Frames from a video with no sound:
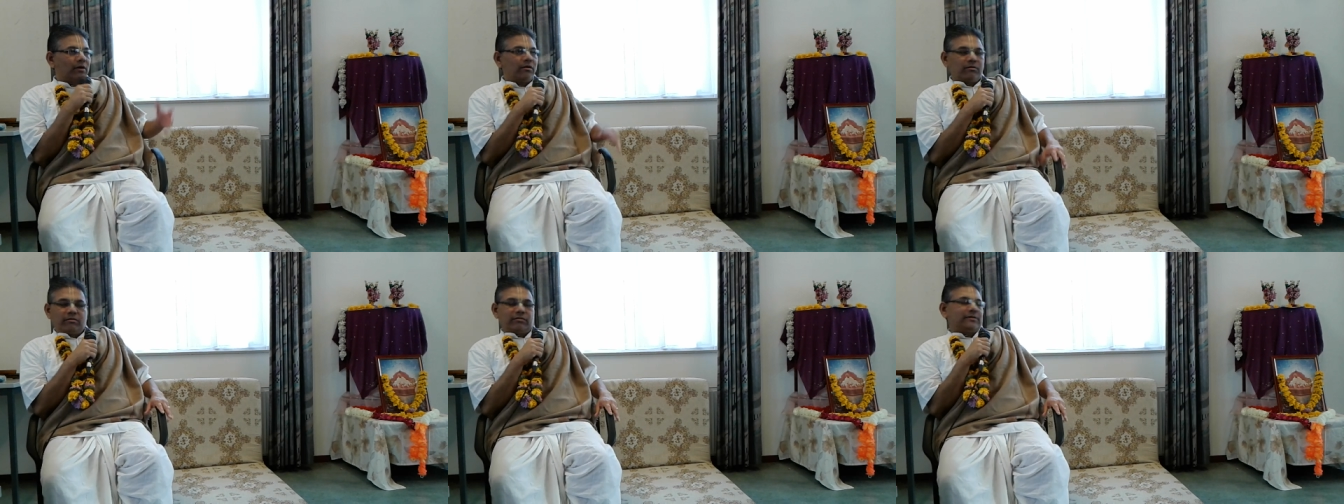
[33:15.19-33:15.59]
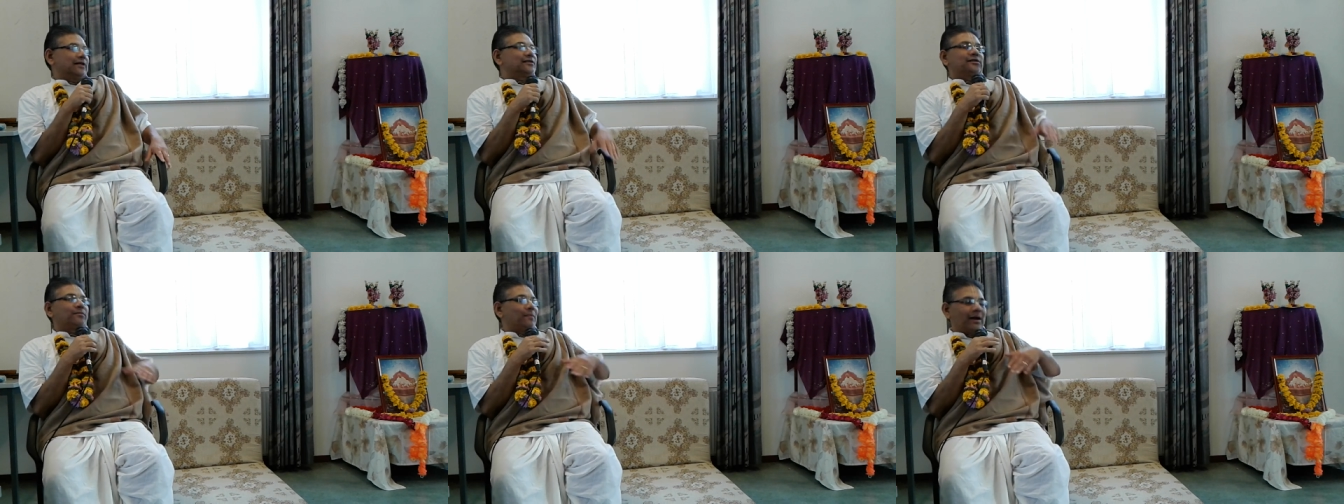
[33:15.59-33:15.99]
or
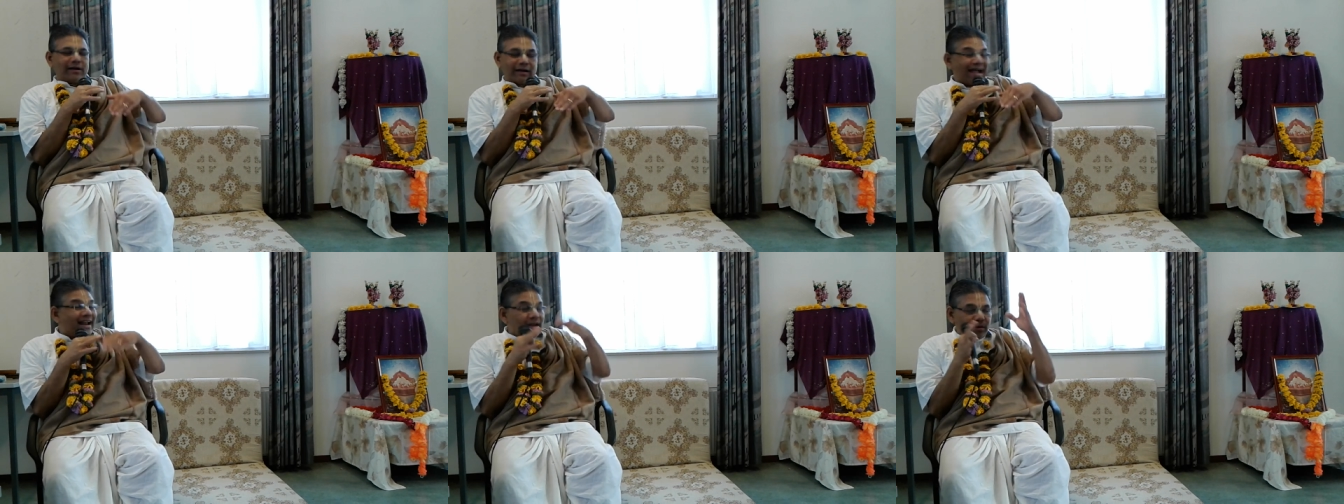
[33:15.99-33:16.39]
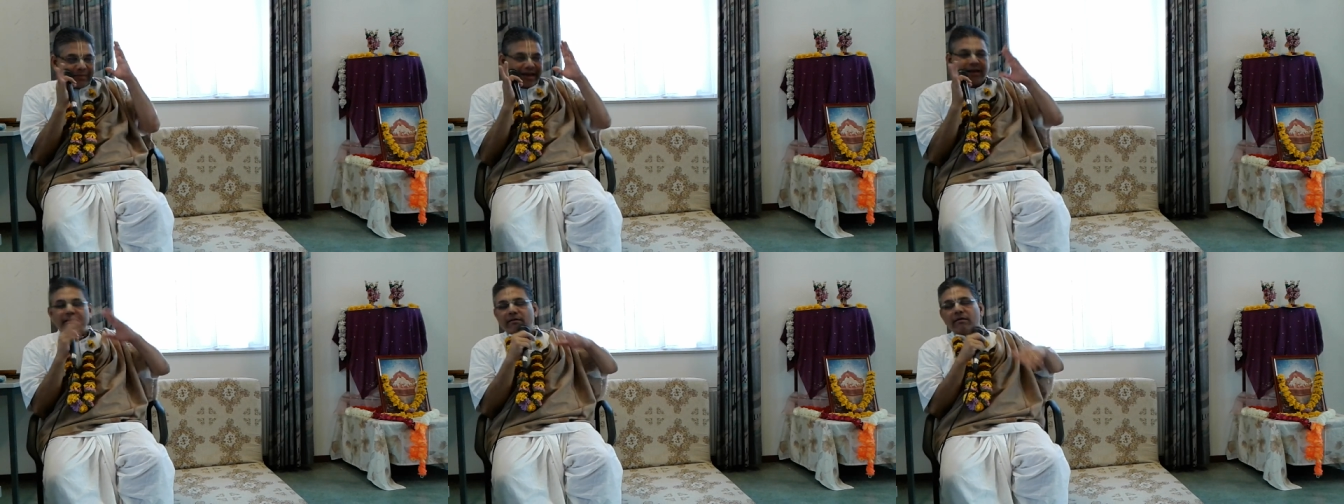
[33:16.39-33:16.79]
doesn't matter, any
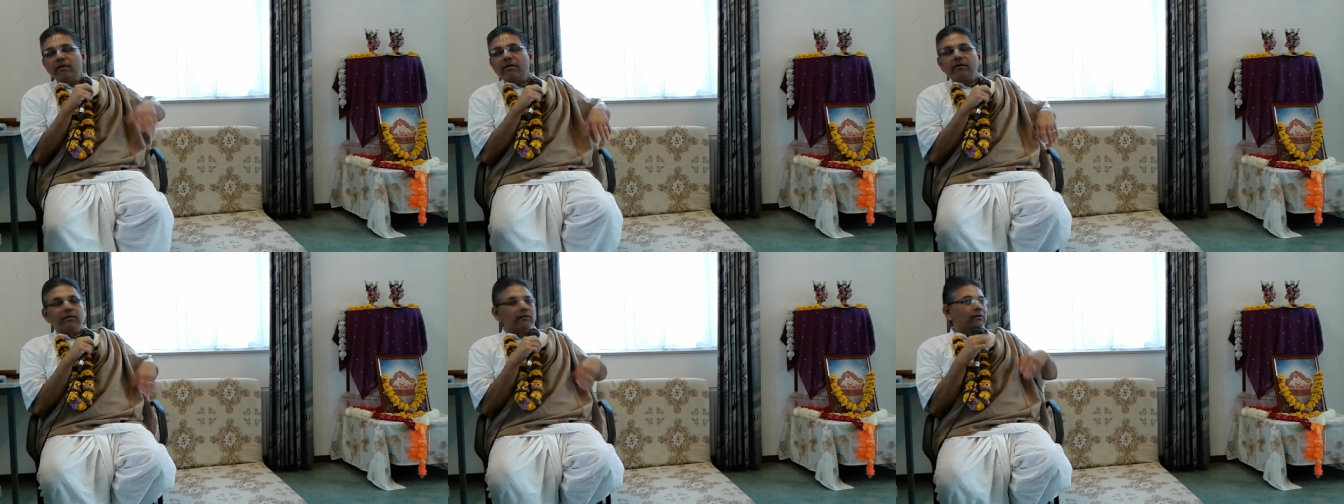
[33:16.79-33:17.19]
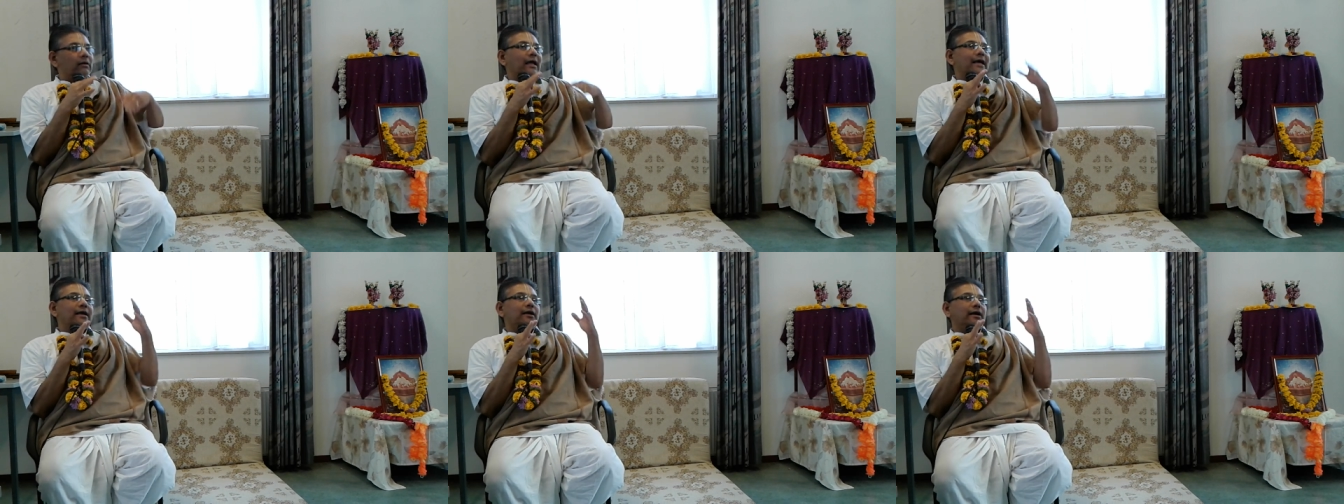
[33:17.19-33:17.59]
man,
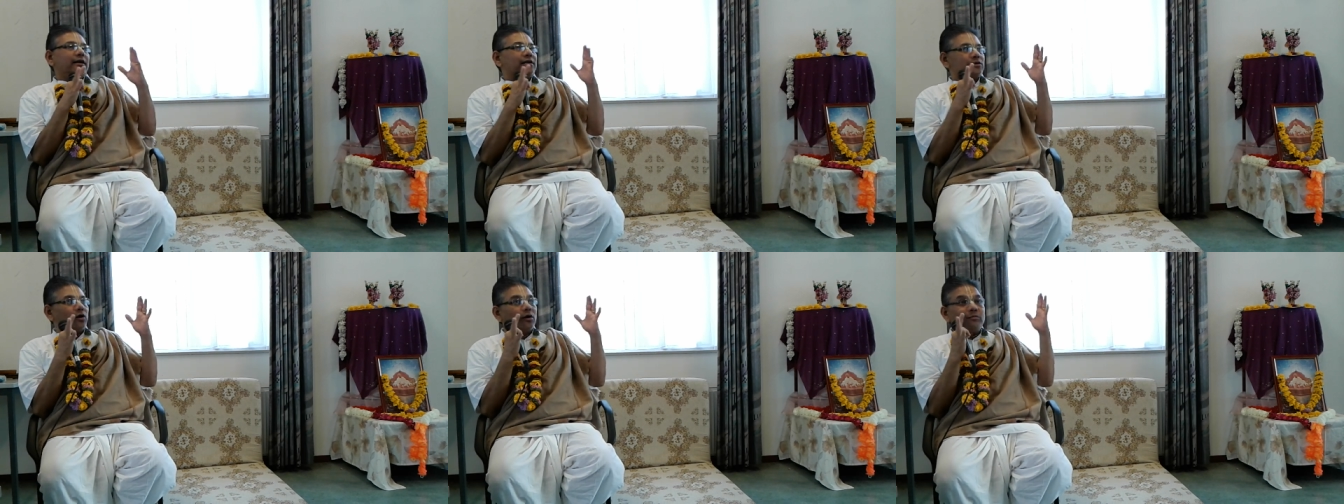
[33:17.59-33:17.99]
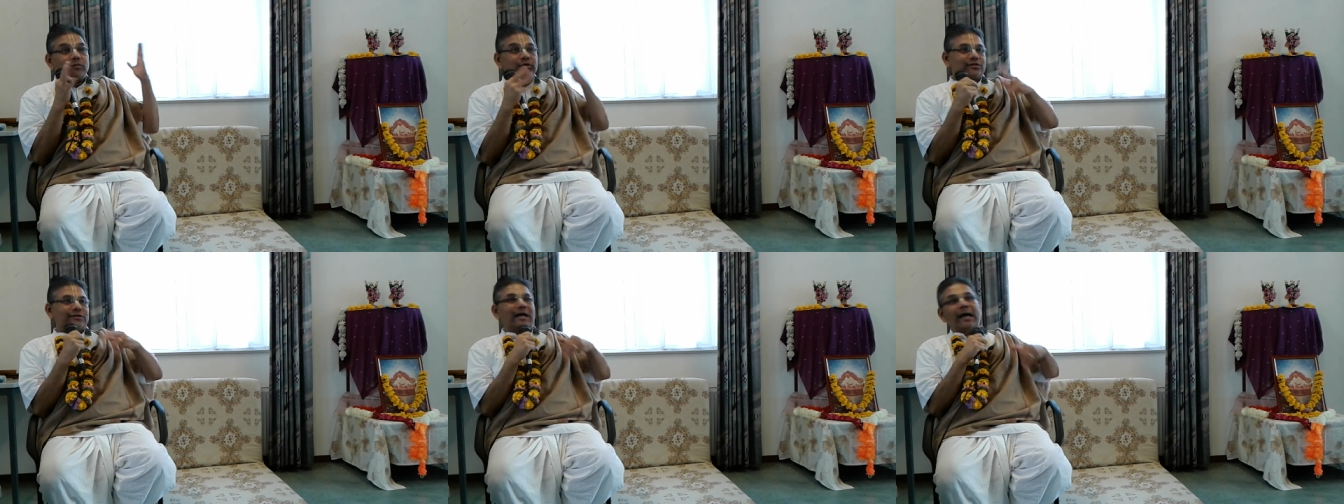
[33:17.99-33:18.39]
lying and he's
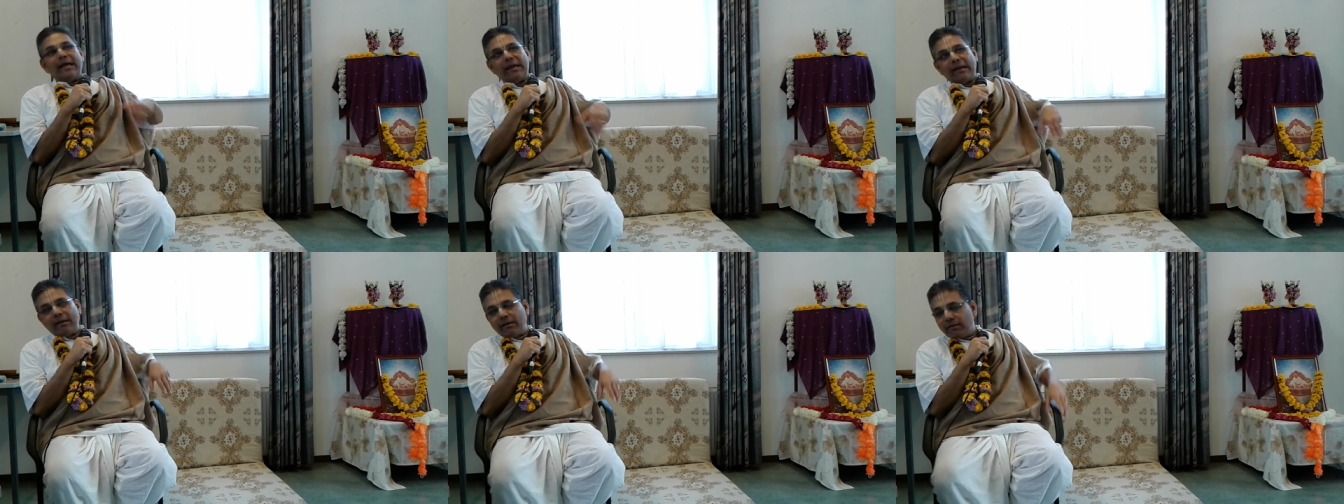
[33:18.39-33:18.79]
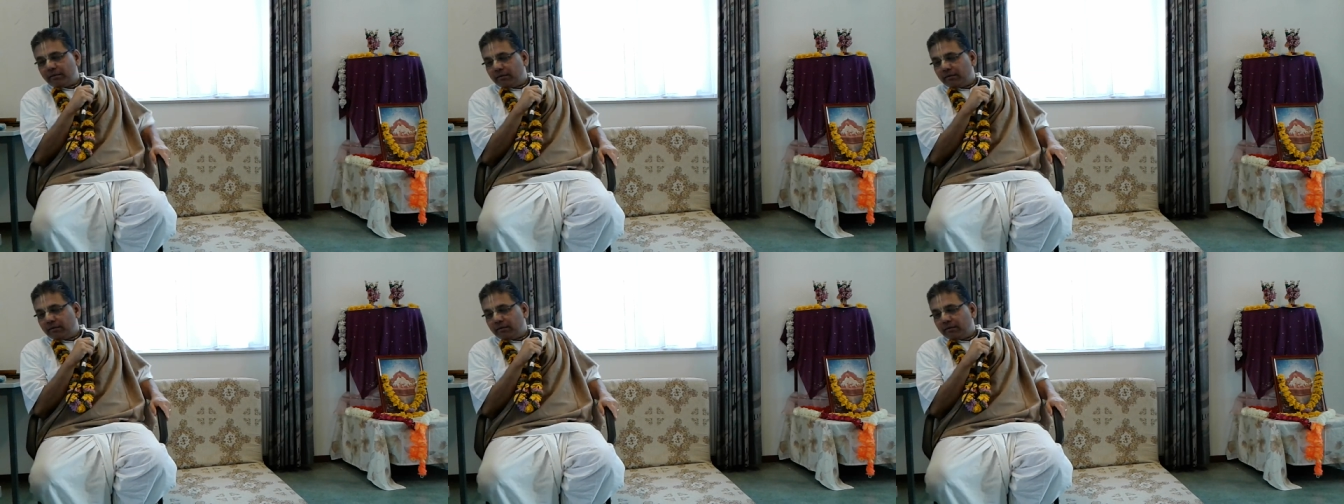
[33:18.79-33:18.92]
almost dying.